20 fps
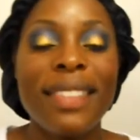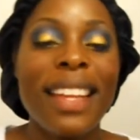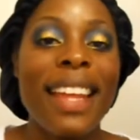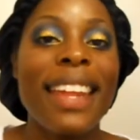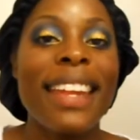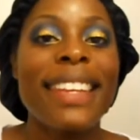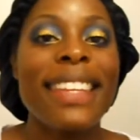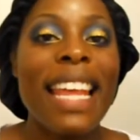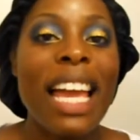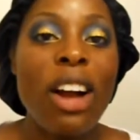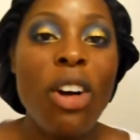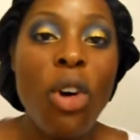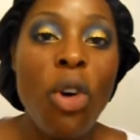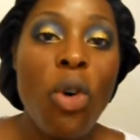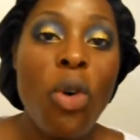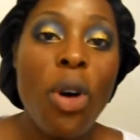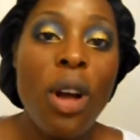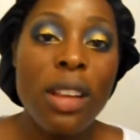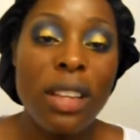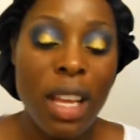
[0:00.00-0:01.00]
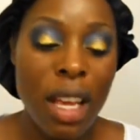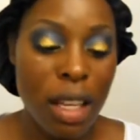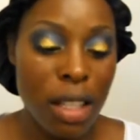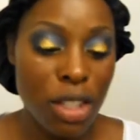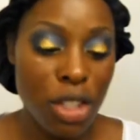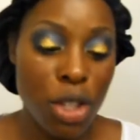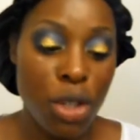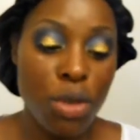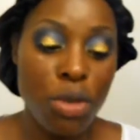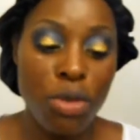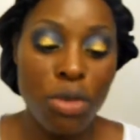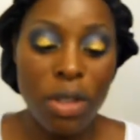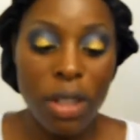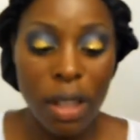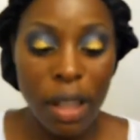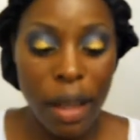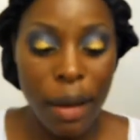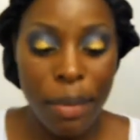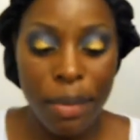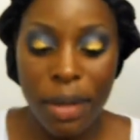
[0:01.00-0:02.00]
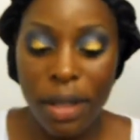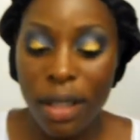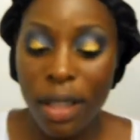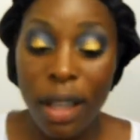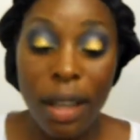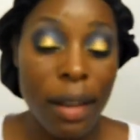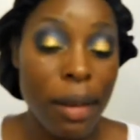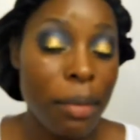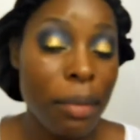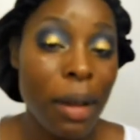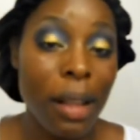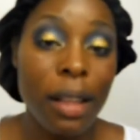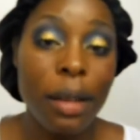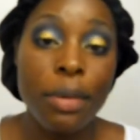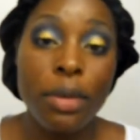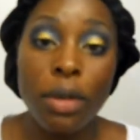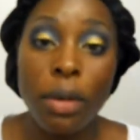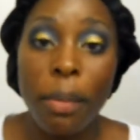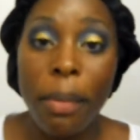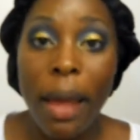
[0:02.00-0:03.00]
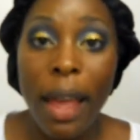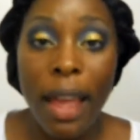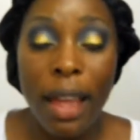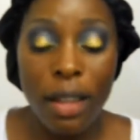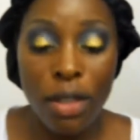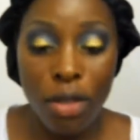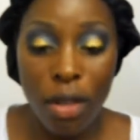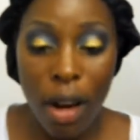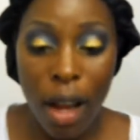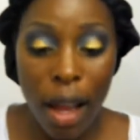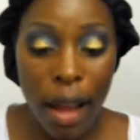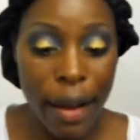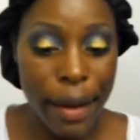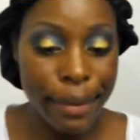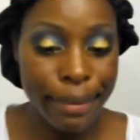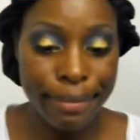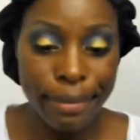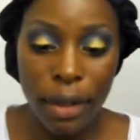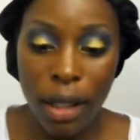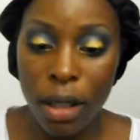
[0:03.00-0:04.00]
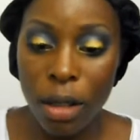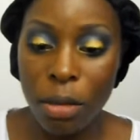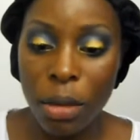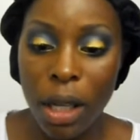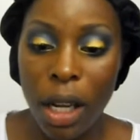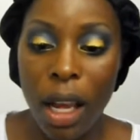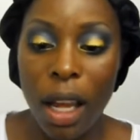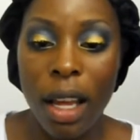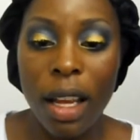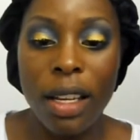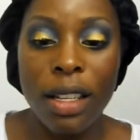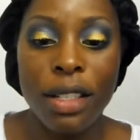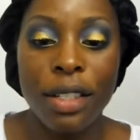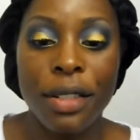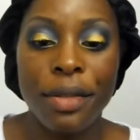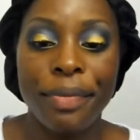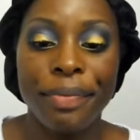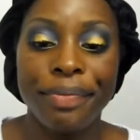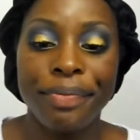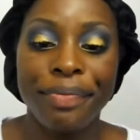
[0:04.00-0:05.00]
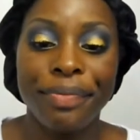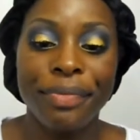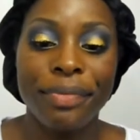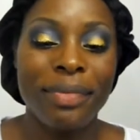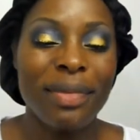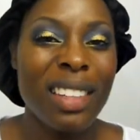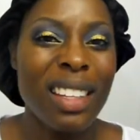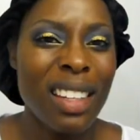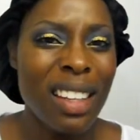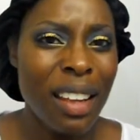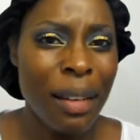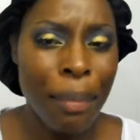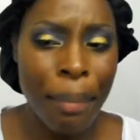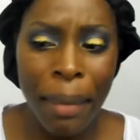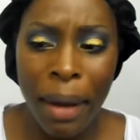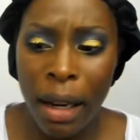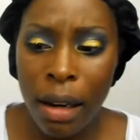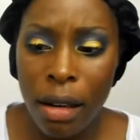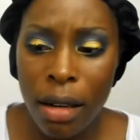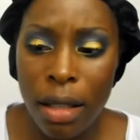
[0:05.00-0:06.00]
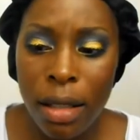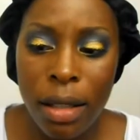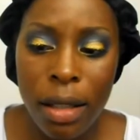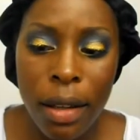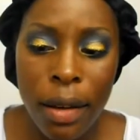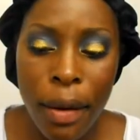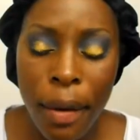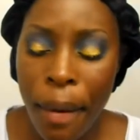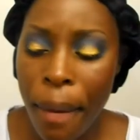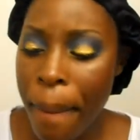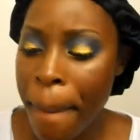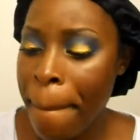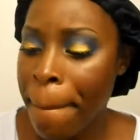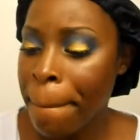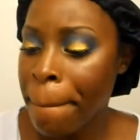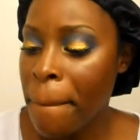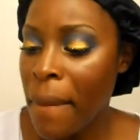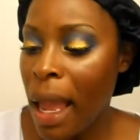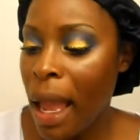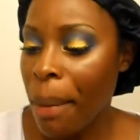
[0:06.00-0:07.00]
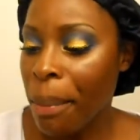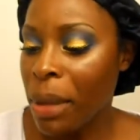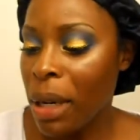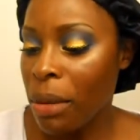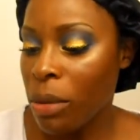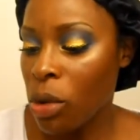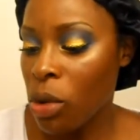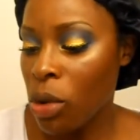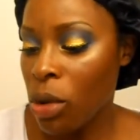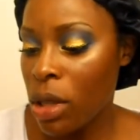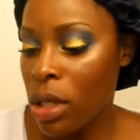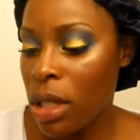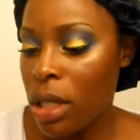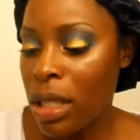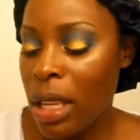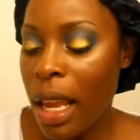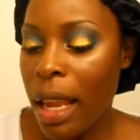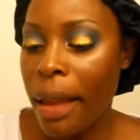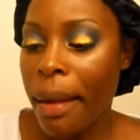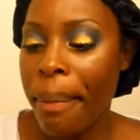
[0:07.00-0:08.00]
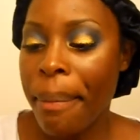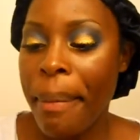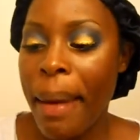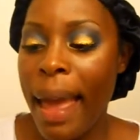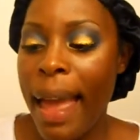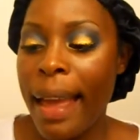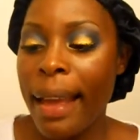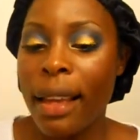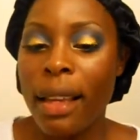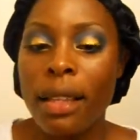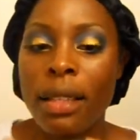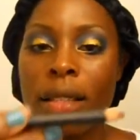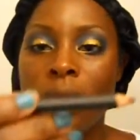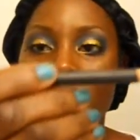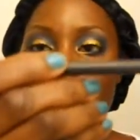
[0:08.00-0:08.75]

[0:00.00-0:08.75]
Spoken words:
Now on to the lips. My lips are mad dry. Oh my gosh. Embarrassing. But I'm going to take MAC's